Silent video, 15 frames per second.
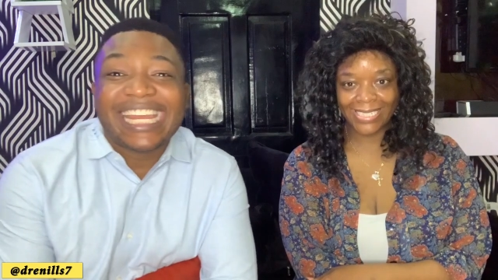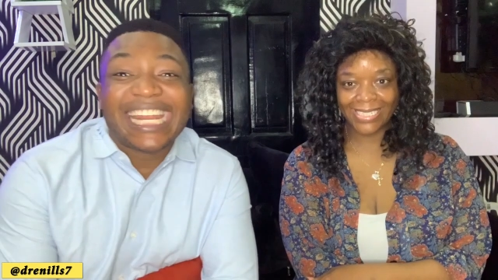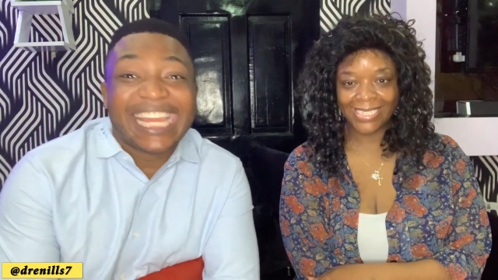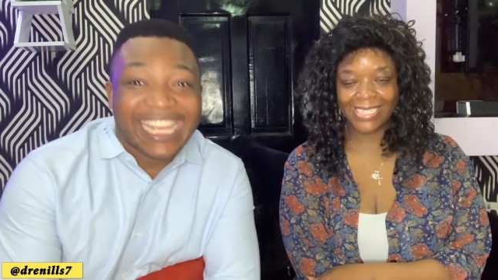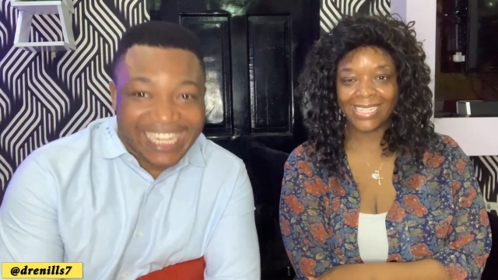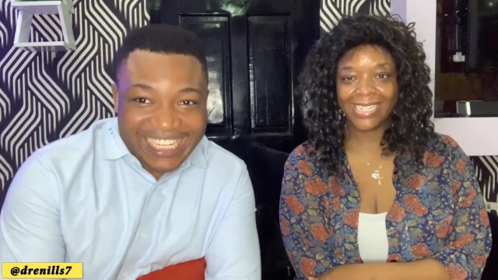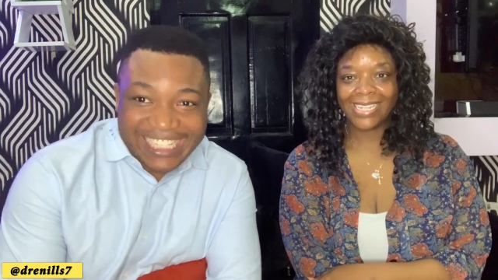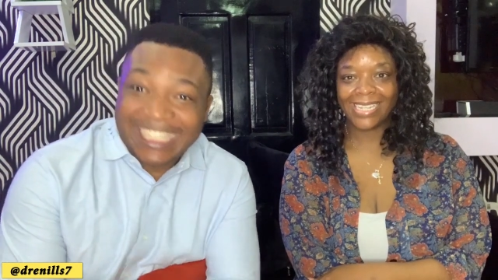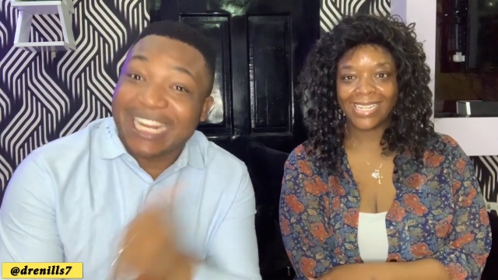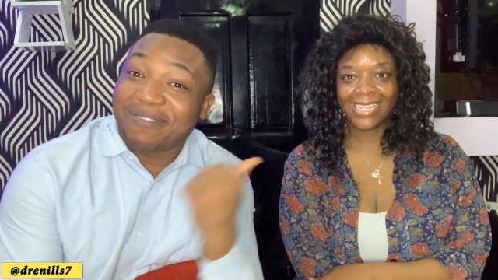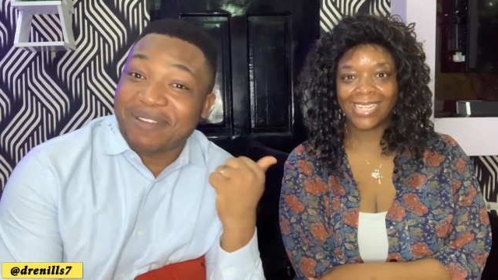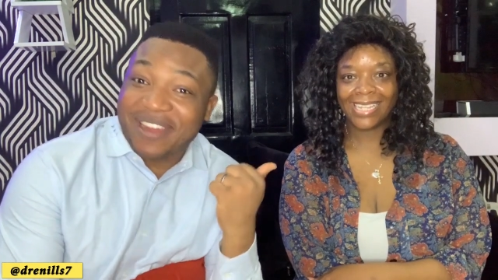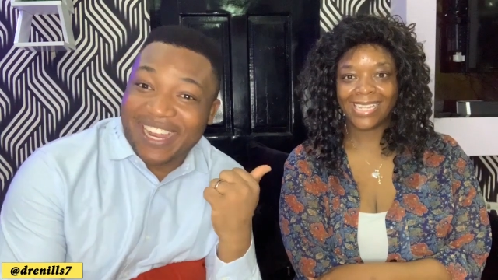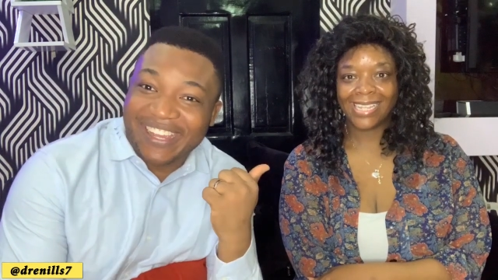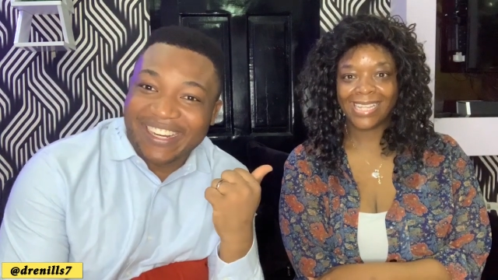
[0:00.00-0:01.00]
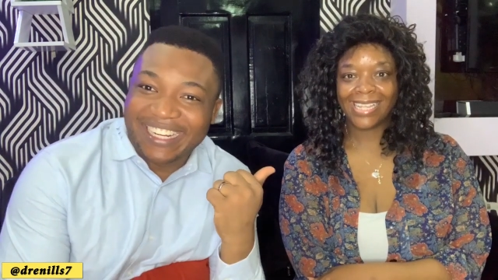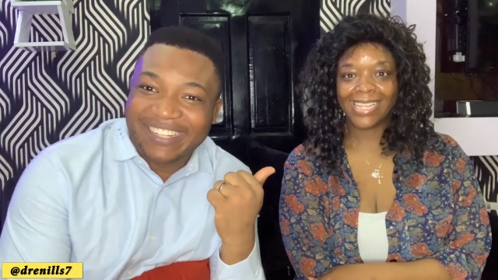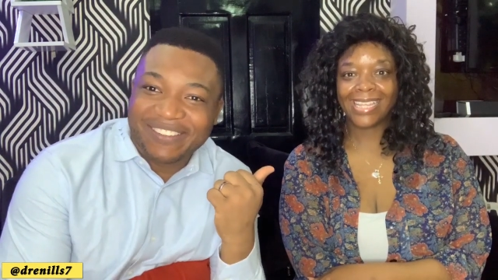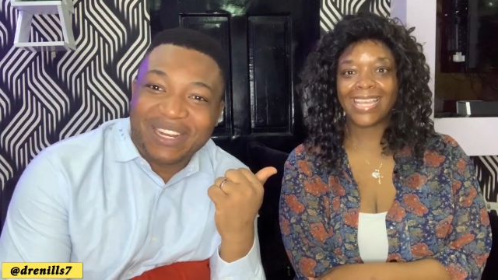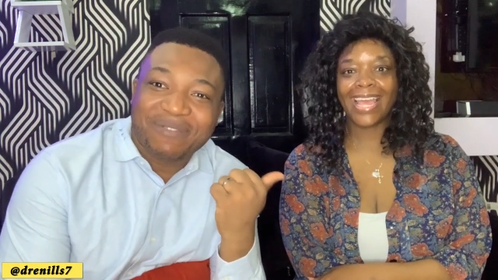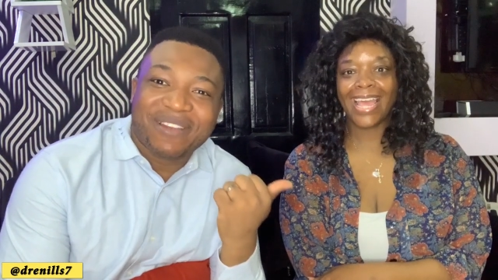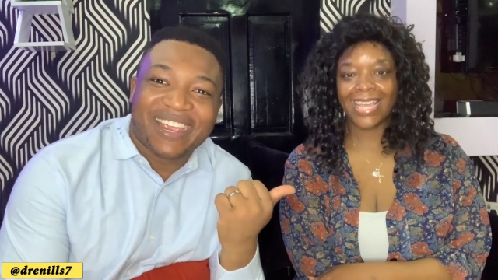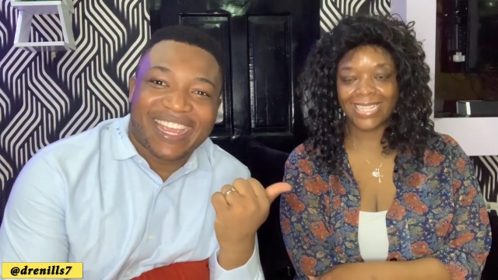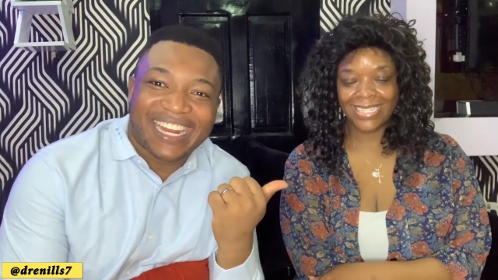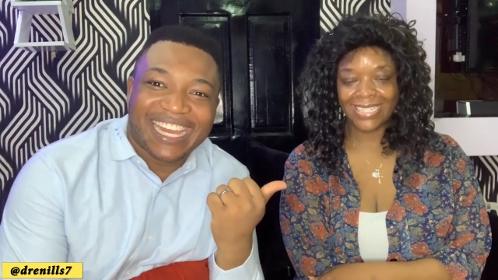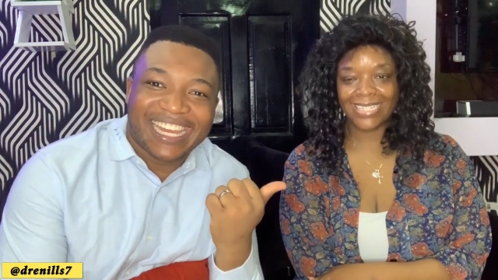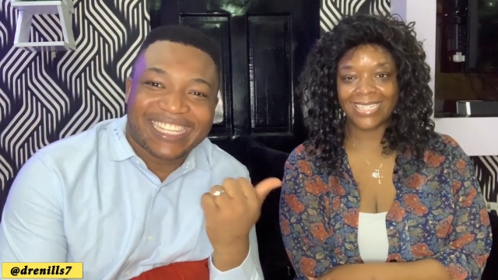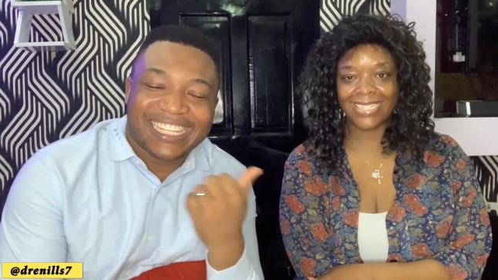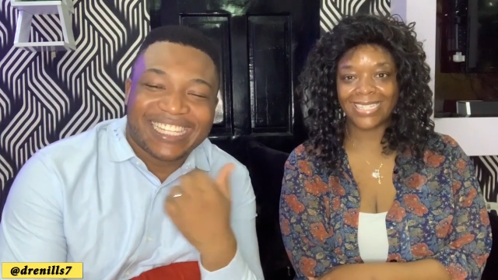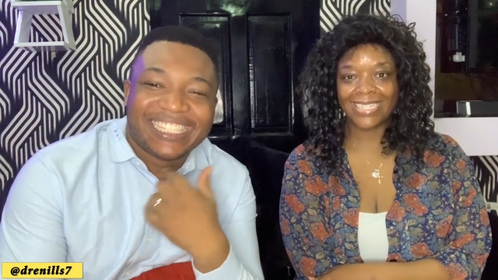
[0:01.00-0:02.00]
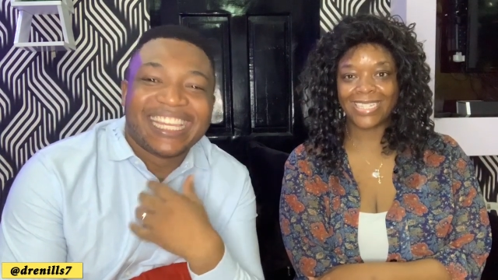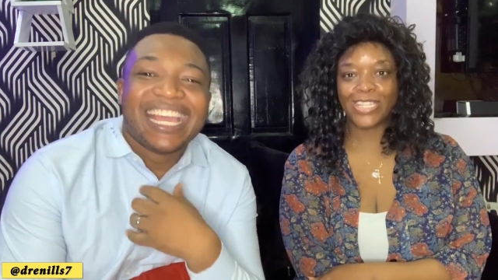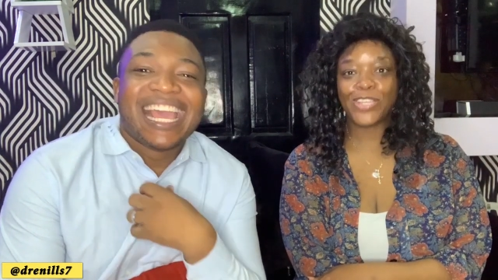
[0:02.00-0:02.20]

Speaker 1: English, in America, in yes. American accent.